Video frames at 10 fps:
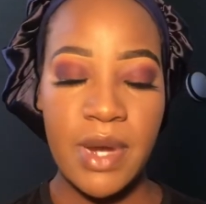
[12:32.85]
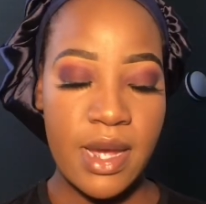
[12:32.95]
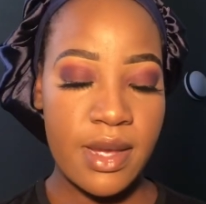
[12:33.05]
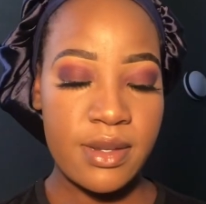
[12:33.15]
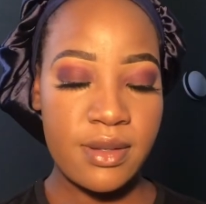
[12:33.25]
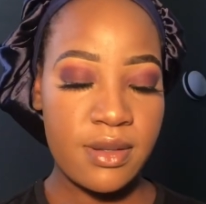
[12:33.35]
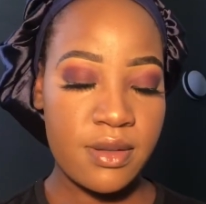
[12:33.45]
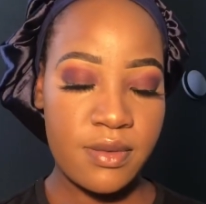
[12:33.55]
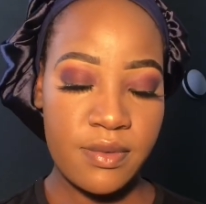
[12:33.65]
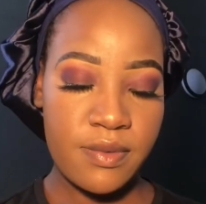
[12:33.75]
Price
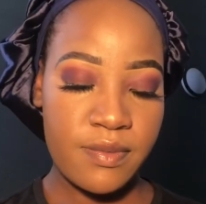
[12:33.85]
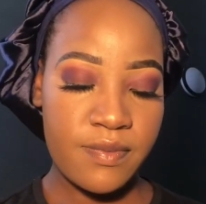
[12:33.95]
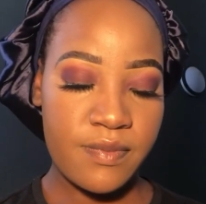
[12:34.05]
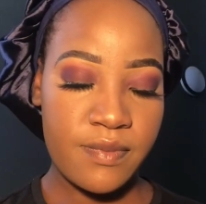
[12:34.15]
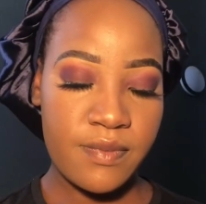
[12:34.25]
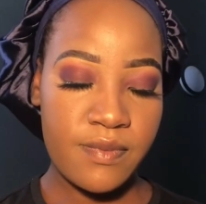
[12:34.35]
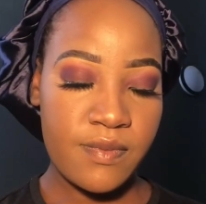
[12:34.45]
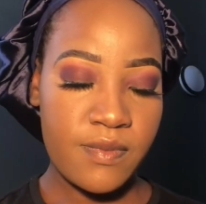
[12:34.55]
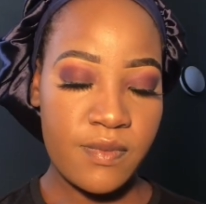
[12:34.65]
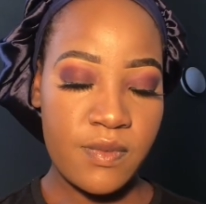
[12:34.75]
it was
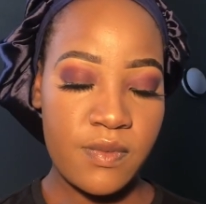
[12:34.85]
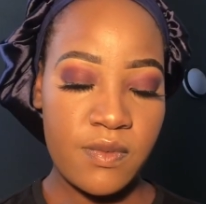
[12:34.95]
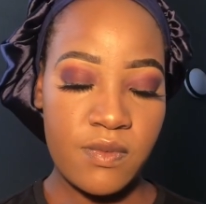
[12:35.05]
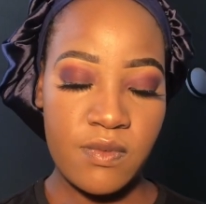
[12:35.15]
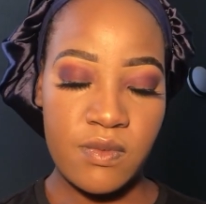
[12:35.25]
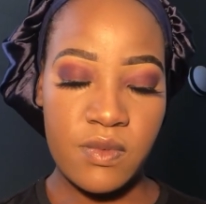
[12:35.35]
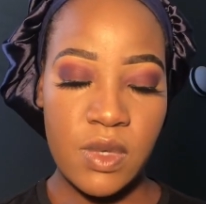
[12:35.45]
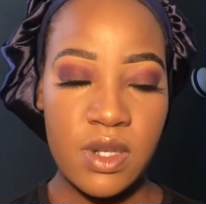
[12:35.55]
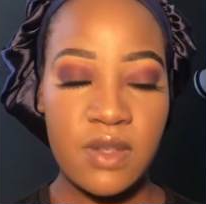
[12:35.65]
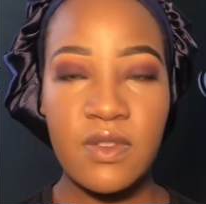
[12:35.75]
70
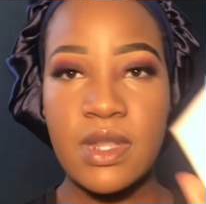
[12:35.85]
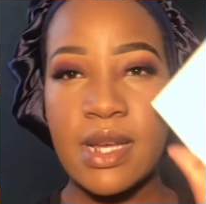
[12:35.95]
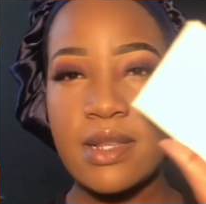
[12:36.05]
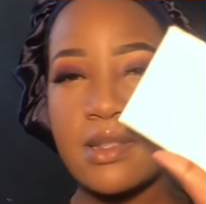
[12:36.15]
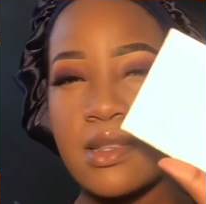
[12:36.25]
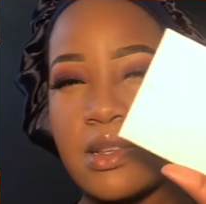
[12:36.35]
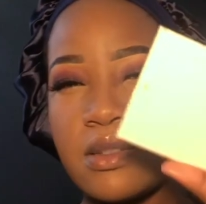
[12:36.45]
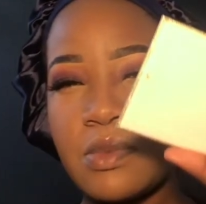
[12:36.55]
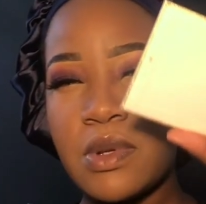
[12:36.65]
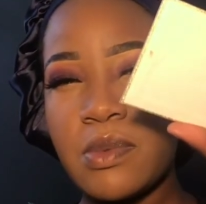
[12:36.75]
rands
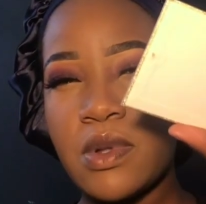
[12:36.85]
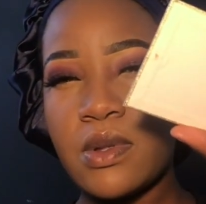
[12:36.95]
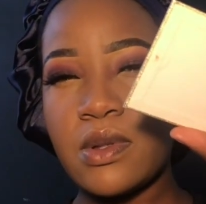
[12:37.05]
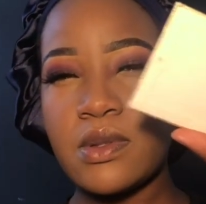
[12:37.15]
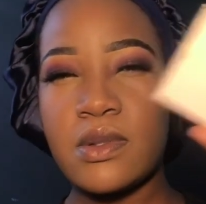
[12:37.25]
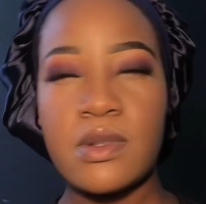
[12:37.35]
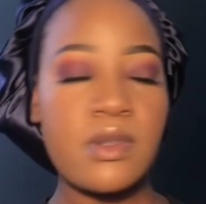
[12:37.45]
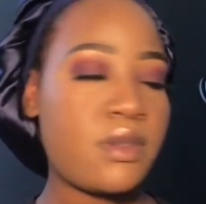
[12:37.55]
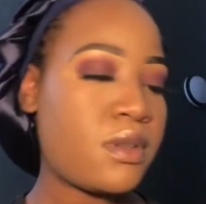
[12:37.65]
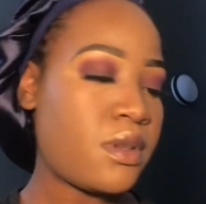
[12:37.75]
and it's a
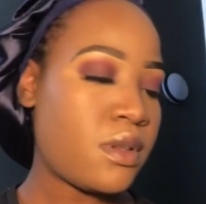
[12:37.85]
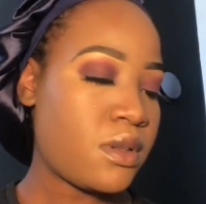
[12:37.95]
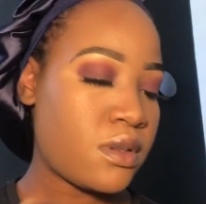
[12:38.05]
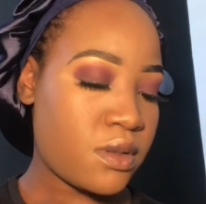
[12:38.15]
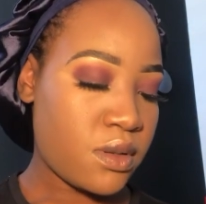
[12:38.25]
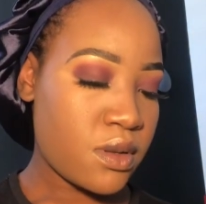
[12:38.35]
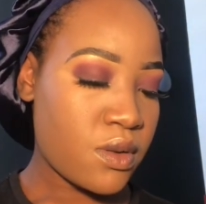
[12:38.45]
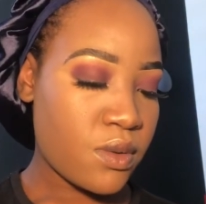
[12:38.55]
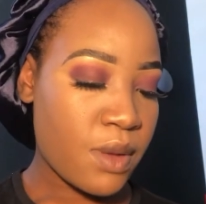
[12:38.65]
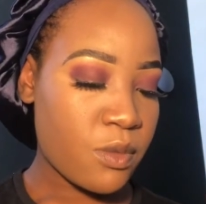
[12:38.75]
contour palette
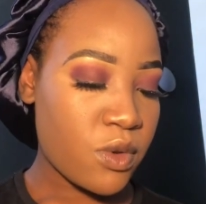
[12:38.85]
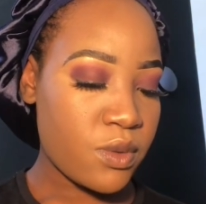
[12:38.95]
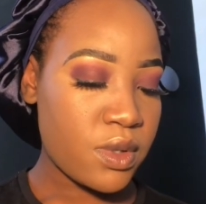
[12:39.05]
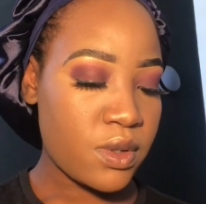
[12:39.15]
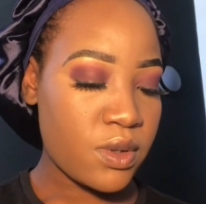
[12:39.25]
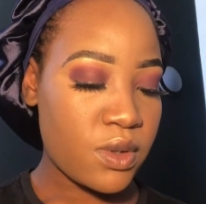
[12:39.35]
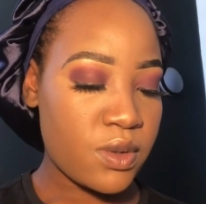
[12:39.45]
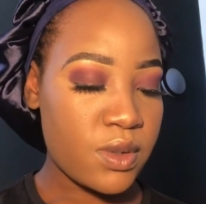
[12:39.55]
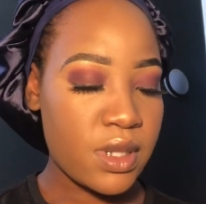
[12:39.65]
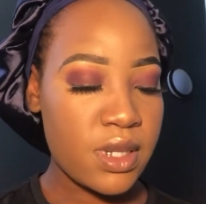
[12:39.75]
which has
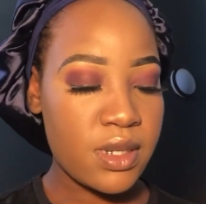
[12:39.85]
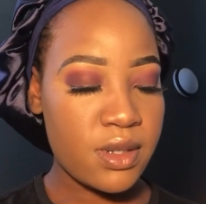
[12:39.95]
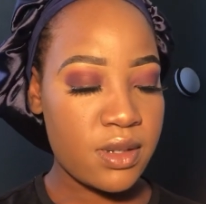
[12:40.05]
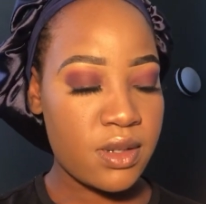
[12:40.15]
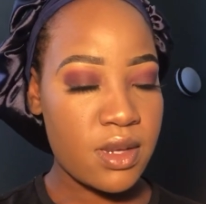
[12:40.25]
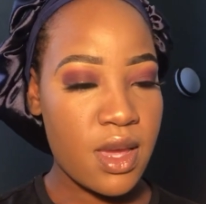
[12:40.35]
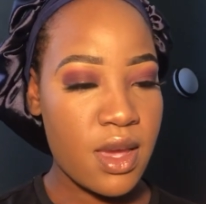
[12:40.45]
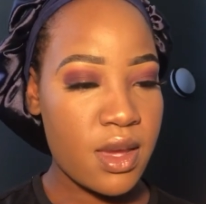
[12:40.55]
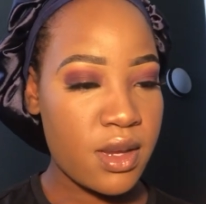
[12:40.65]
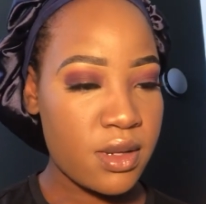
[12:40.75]
highlighters.
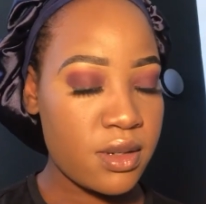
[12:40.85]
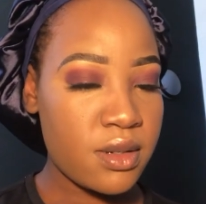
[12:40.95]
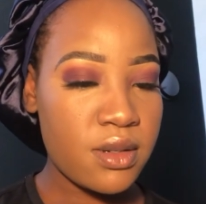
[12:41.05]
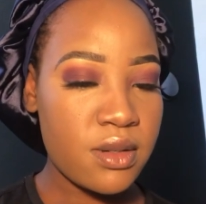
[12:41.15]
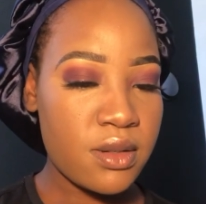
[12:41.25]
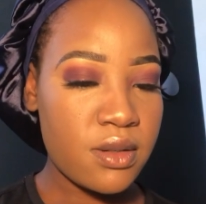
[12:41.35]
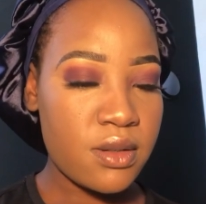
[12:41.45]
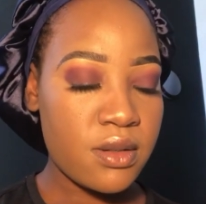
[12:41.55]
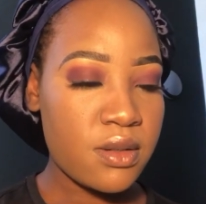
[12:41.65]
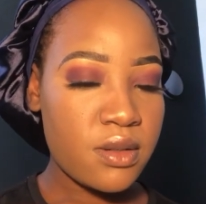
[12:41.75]
So right now I'm going
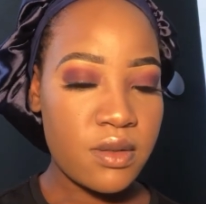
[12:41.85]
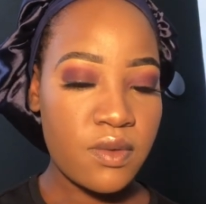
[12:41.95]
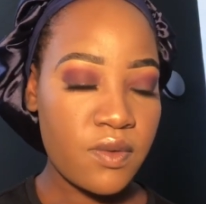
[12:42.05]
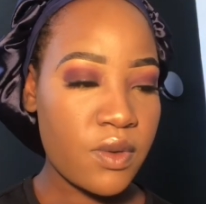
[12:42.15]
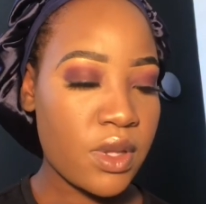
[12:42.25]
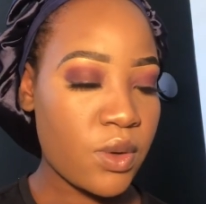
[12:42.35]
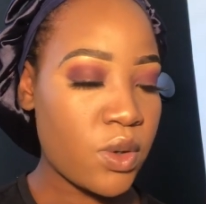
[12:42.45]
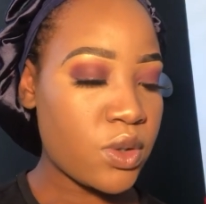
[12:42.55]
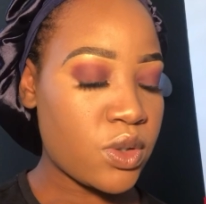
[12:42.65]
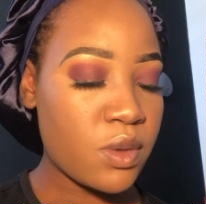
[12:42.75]
to
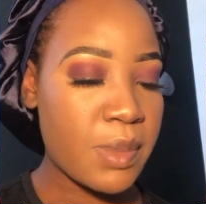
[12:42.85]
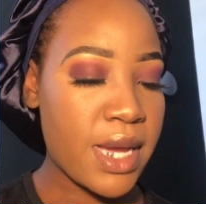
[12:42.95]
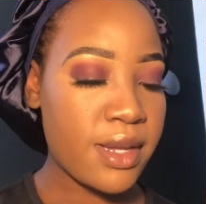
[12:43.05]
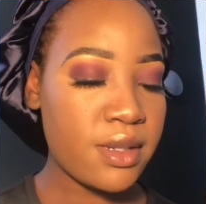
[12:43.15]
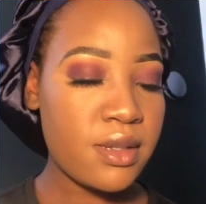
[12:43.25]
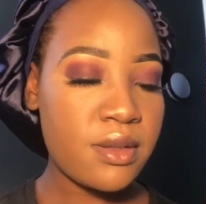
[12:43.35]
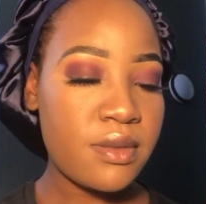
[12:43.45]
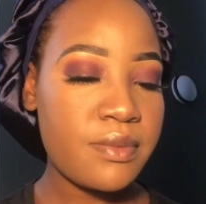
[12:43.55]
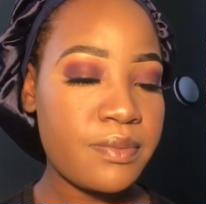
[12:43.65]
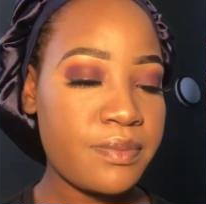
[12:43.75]
contour my
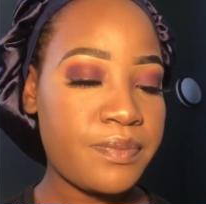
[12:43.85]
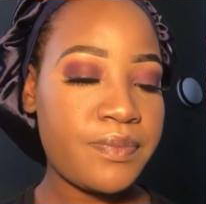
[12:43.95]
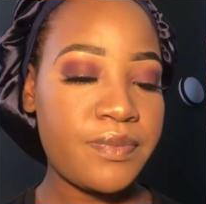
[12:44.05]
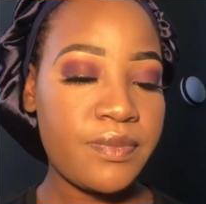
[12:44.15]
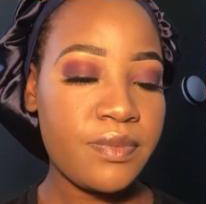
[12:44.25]
nose.